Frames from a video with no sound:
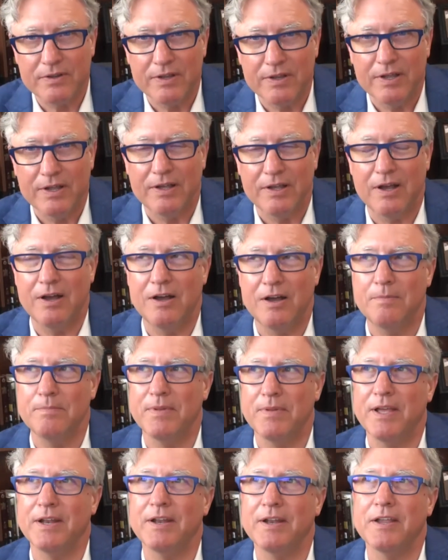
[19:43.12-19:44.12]
And
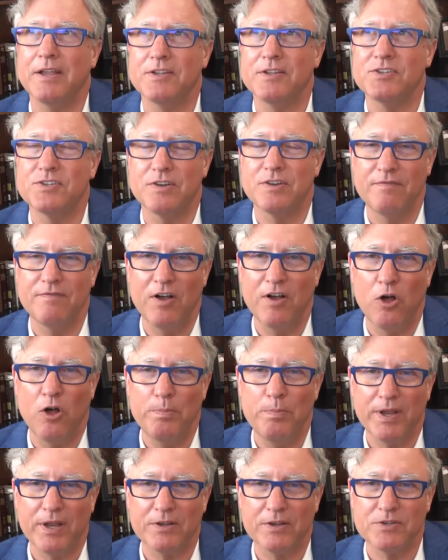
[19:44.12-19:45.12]
it's
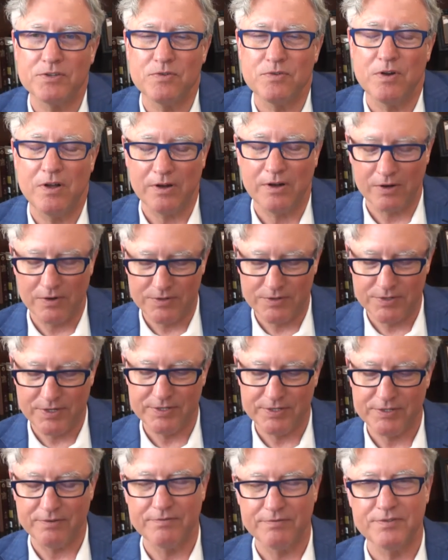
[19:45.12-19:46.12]
developing a stronger
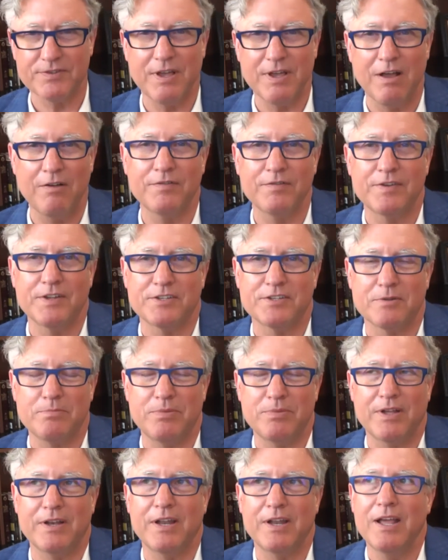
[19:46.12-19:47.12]
sense of
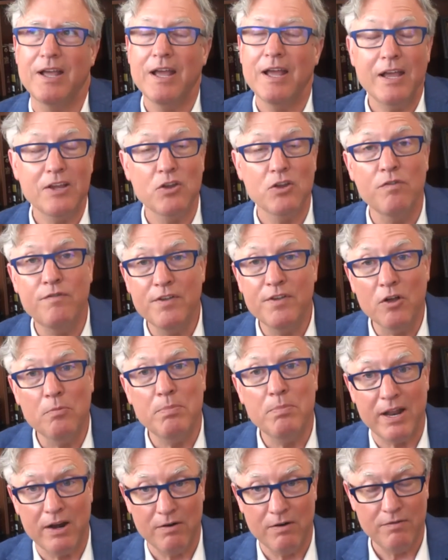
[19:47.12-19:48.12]
self-discipline. You'll feel
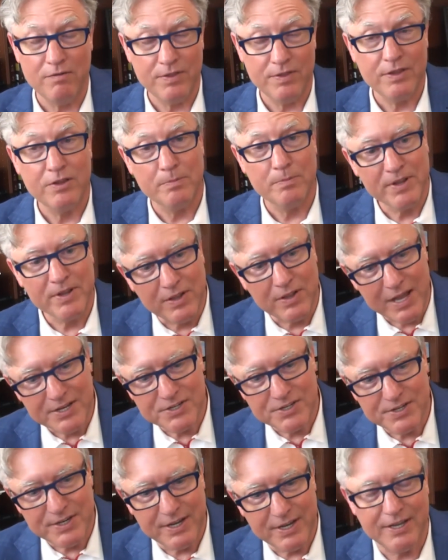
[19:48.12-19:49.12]
better. You'll be glad
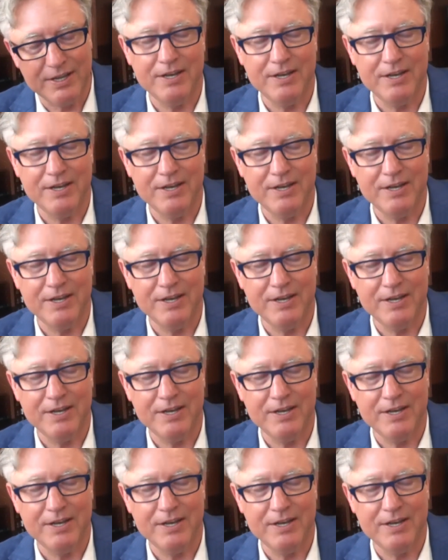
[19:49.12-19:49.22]
you did.